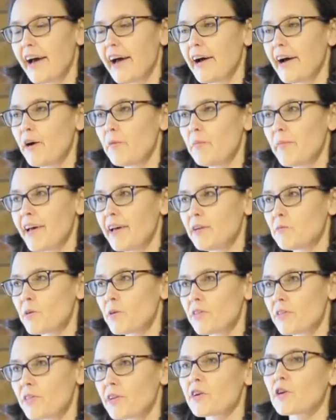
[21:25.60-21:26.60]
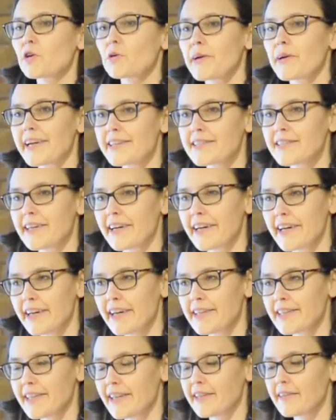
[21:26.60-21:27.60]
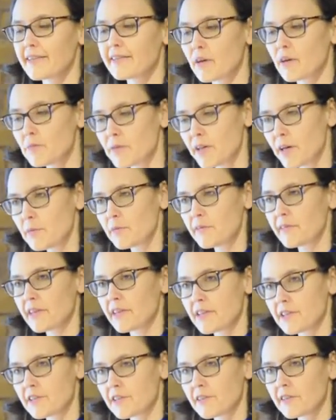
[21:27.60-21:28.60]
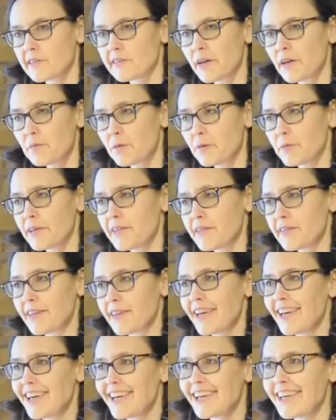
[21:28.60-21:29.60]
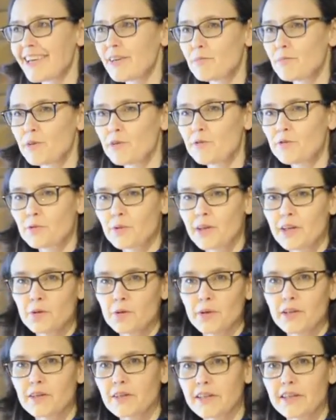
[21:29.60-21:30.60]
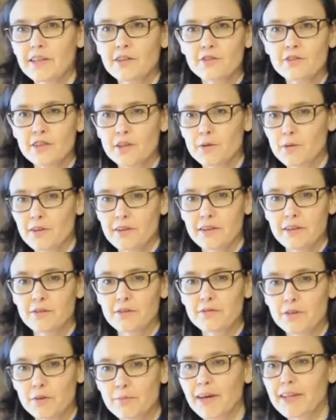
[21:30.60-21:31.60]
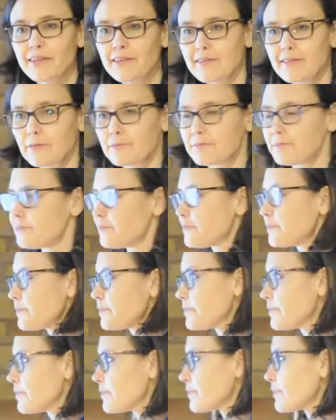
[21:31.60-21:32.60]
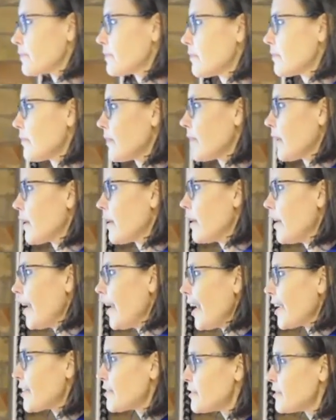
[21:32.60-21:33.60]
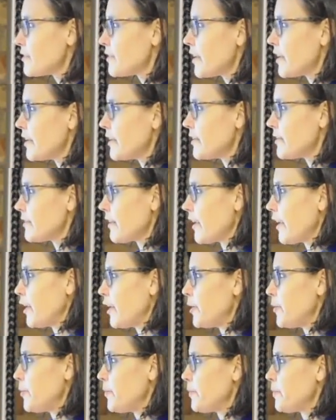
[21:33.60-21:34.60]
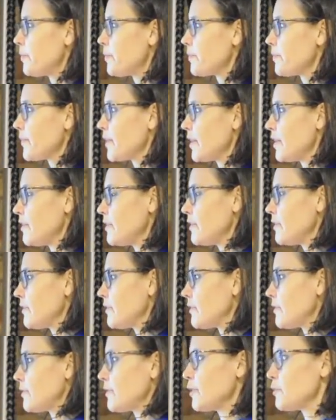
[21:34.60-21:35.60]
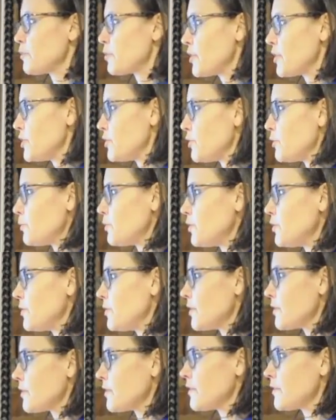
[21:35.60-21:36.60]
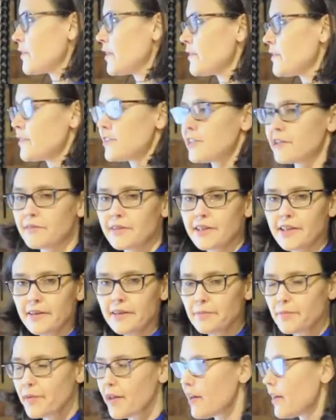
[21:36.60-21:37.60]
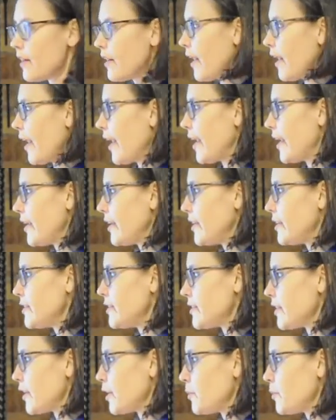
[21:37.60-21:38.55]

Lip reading: And with the correct diet and sometimes additional supplements, it moves quite quickly, usually within a few months. Exercise is important to improve insulin sensitivity. And